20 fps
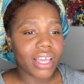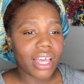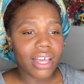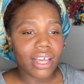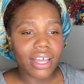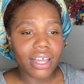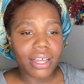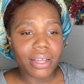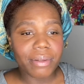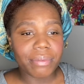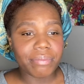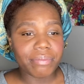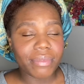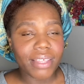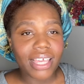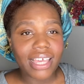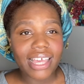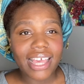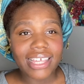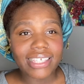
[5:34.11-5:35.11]

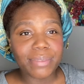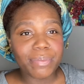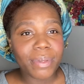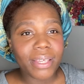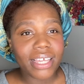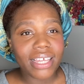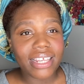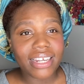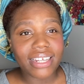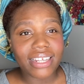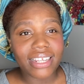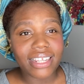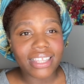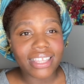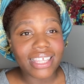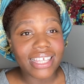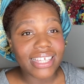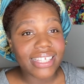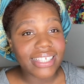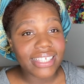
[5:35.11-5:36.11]
It has been
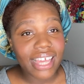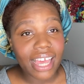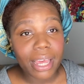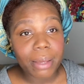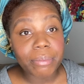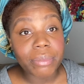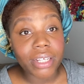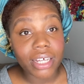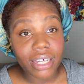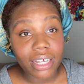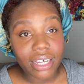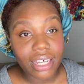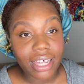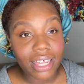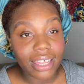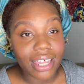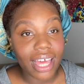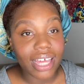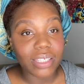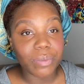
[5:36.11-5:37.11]
the same duct
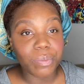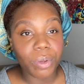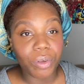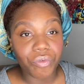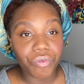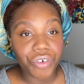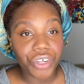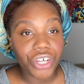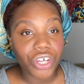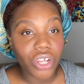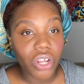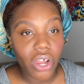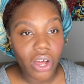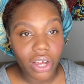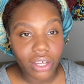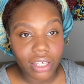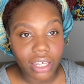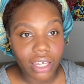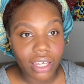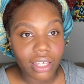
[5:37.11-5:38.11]
that has been
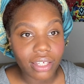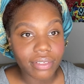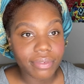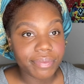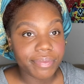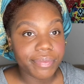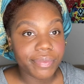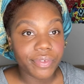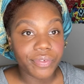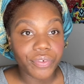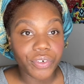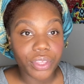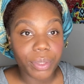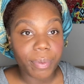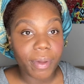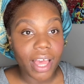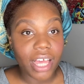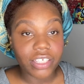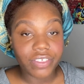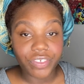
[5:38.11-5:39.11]
reclogging for the
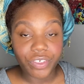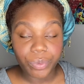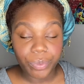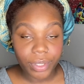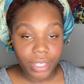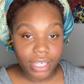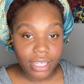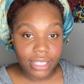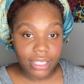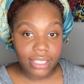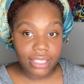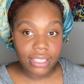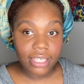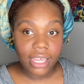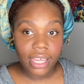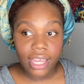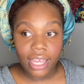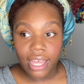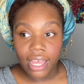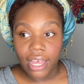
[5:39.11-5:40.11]
past few weeks.
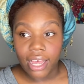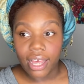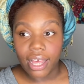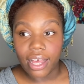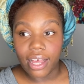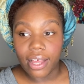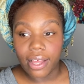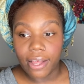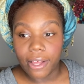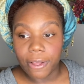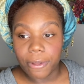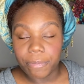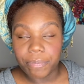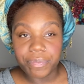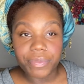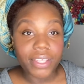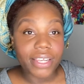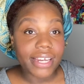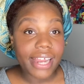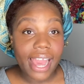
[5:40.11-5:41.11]

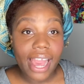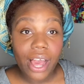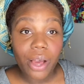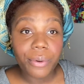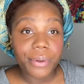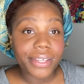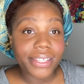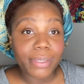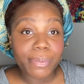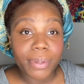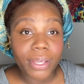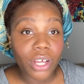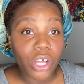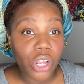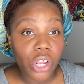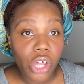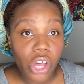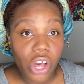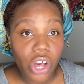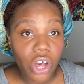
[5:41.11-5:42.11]
Now it's been
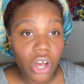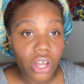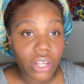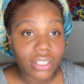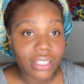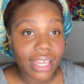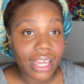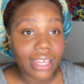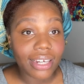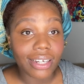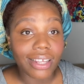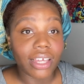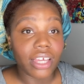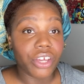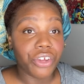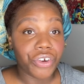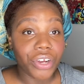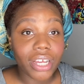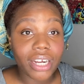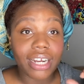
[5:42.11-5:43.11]
clogged and
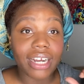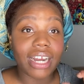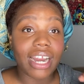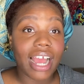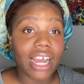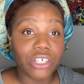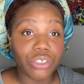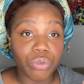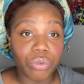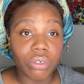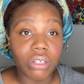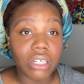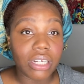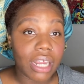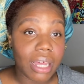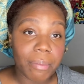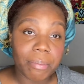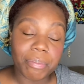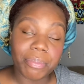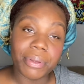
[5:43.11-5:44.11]
created an actual
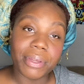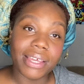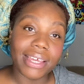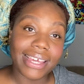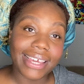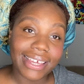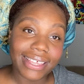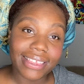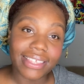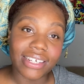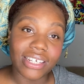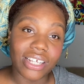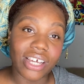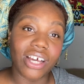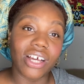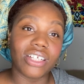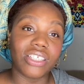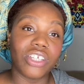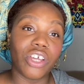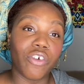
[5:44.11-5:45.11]
lump in the
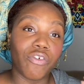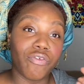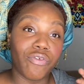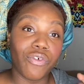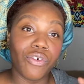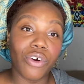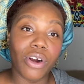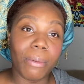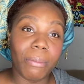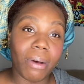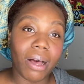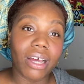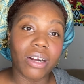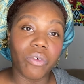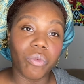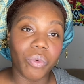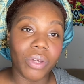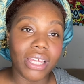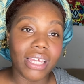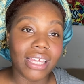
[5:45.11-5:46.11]
duct for about a
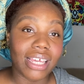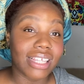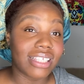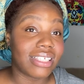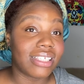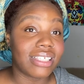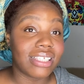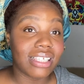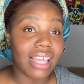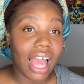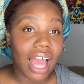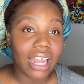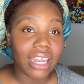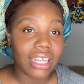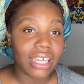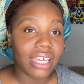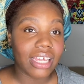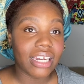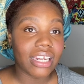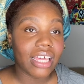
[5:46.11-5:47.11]
week. It's
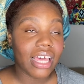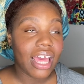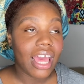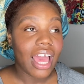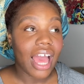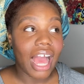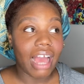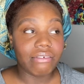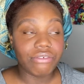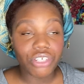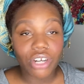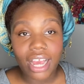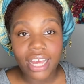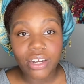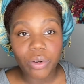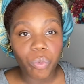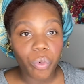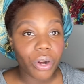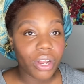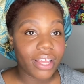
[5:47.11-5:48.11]
solid. I've
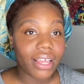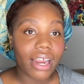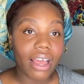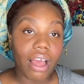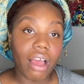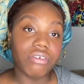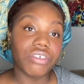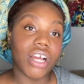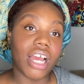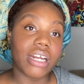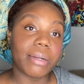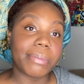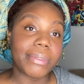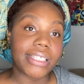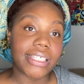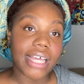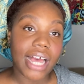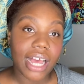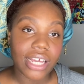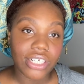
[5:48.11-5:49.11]
tried to work it out. I've tried to
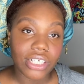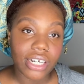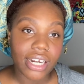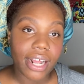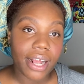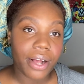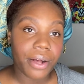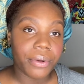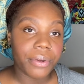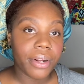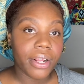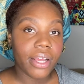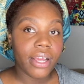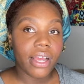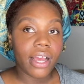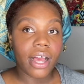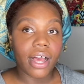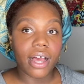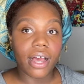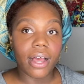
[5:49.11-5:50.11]
massage it out.
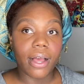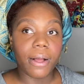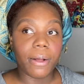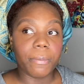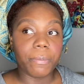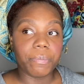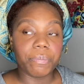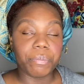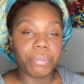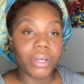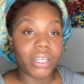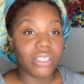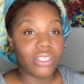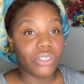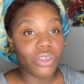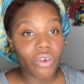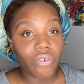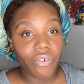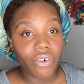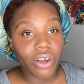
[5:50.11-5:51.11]
But
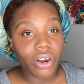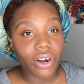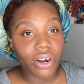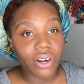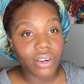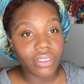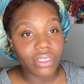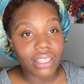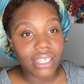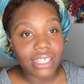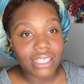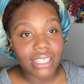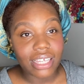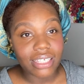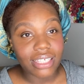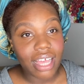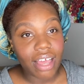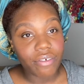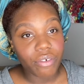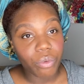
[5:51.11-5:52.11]
so far these
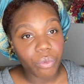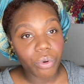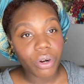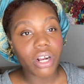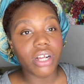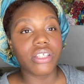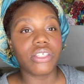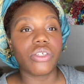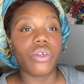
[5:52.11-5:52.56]
things haven't worked.